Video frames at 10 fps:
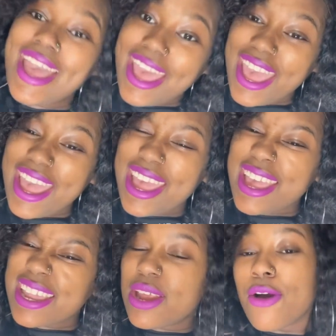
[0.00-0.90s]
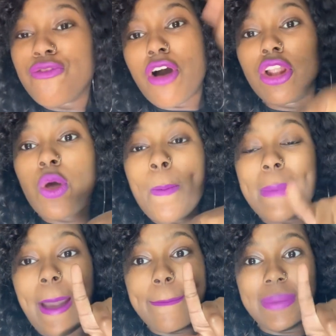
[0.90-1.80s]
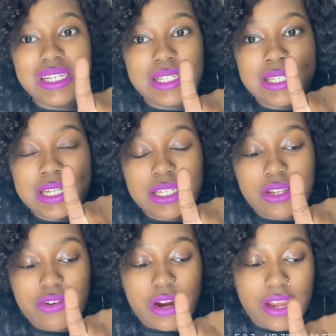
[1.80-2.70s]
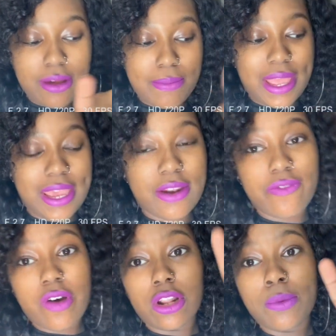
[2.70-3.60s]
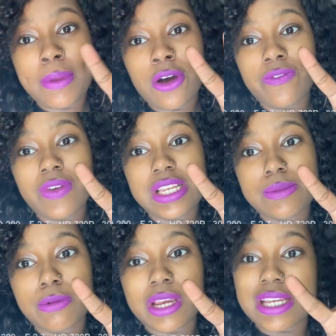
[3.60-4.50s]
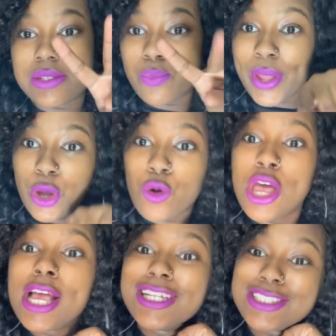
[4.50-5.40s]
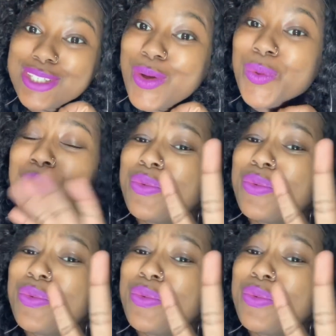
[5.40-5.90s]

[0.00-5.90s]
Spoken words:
and follow my business Instagram, and follow me on Facebook as well, so you